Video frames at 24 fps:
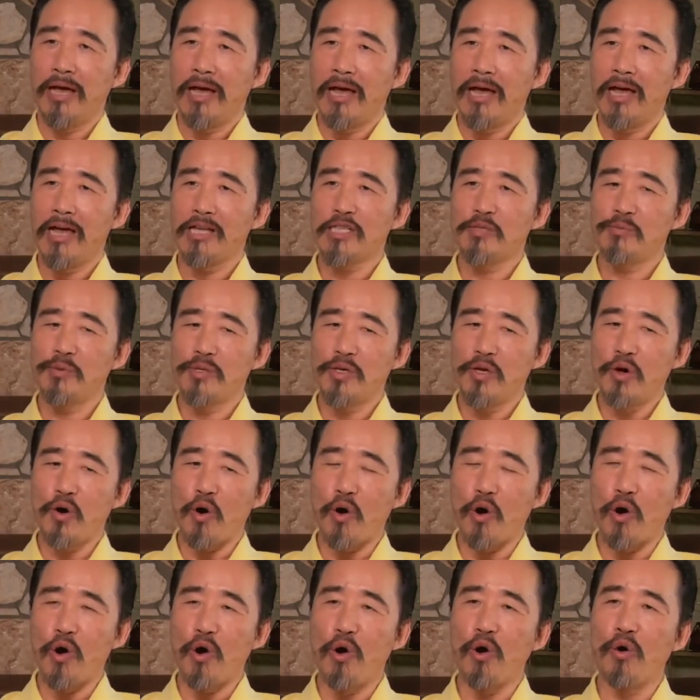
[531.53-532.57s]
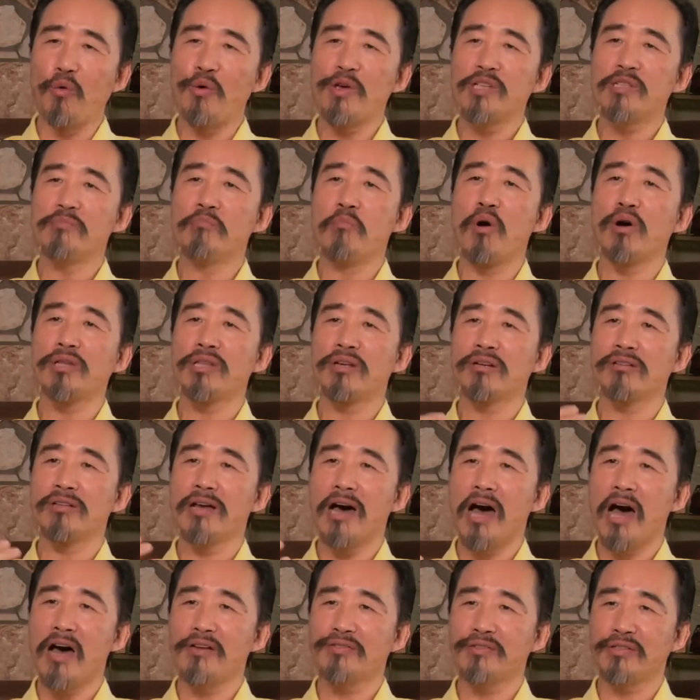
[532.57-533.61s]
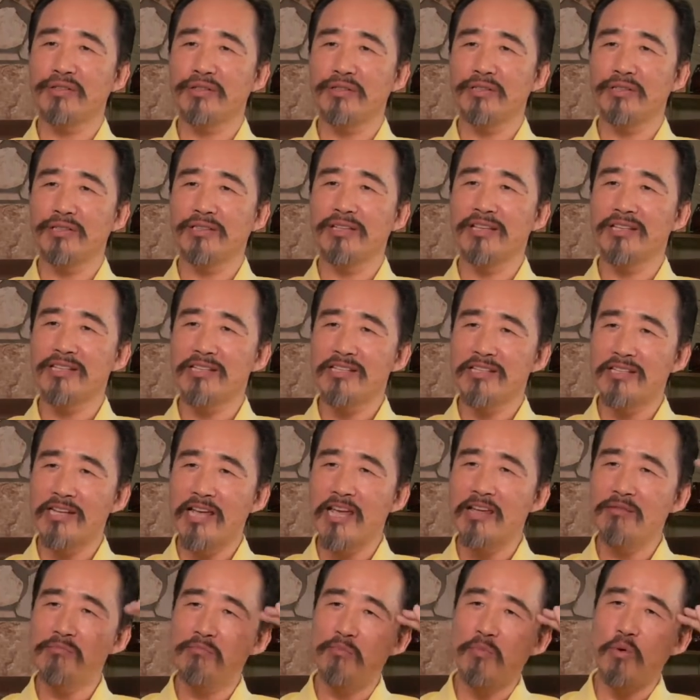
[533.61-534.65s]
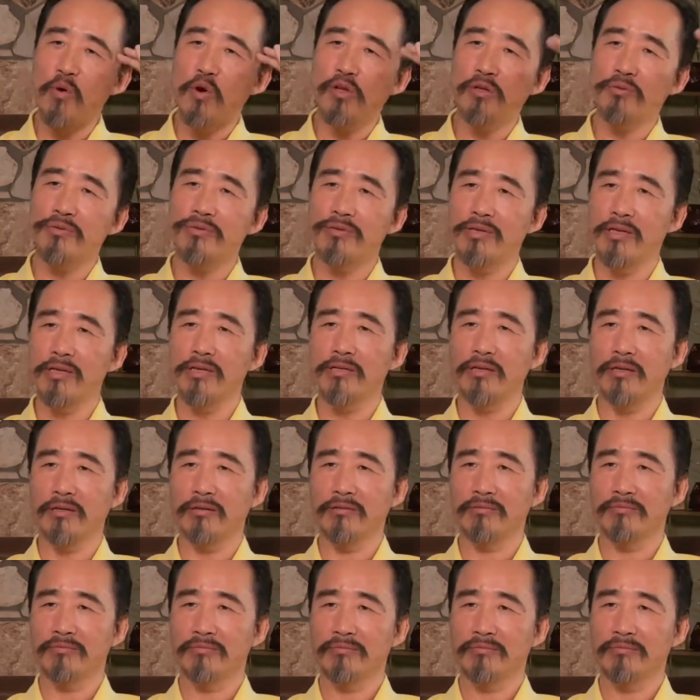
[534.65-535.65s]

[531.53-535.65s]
has been always modeled after in the same mode of thinking.